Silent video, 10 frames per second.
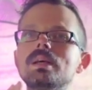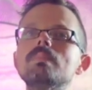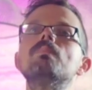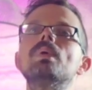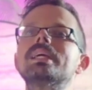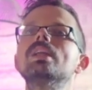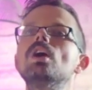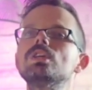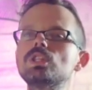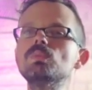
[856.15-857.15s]
but it can
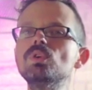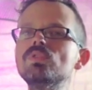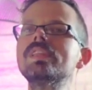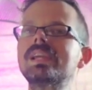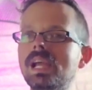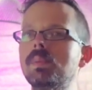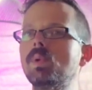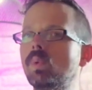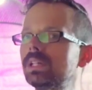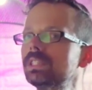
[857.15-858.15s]
also move the camera
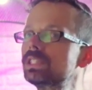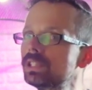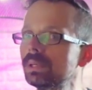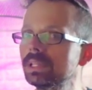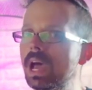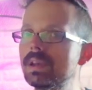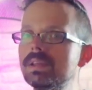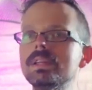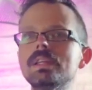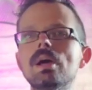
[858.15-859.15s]
while it's doing that.
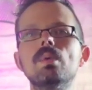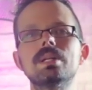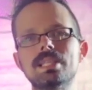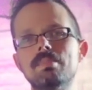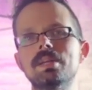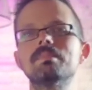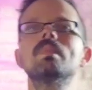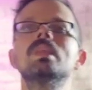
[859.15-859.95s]
Now, what does that mean?